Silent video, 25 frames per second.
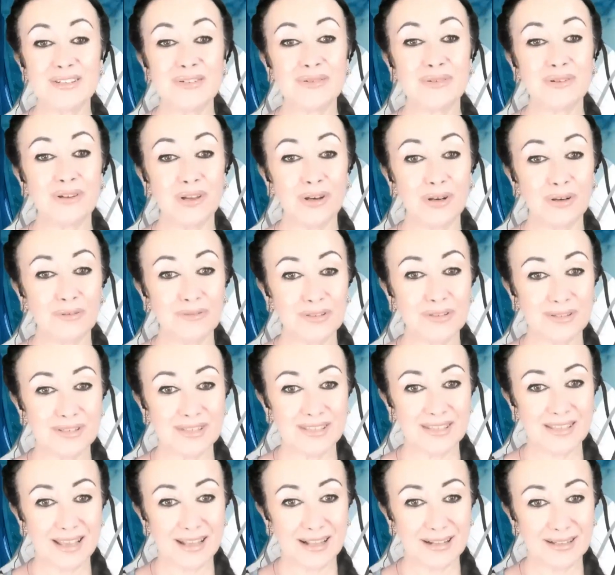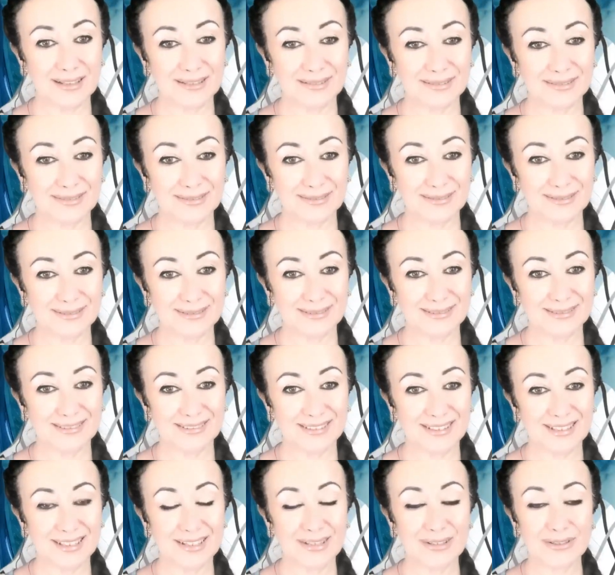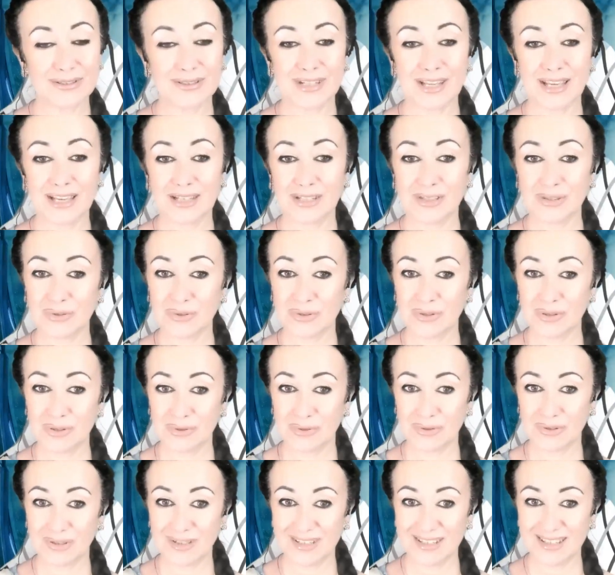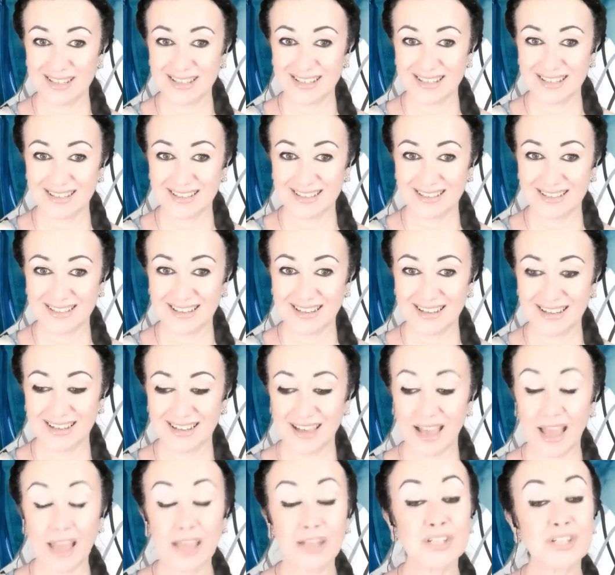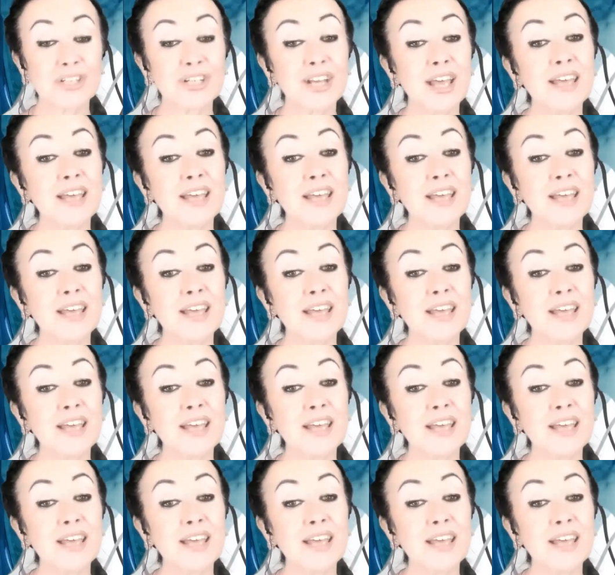to love yourself, connect to Source, and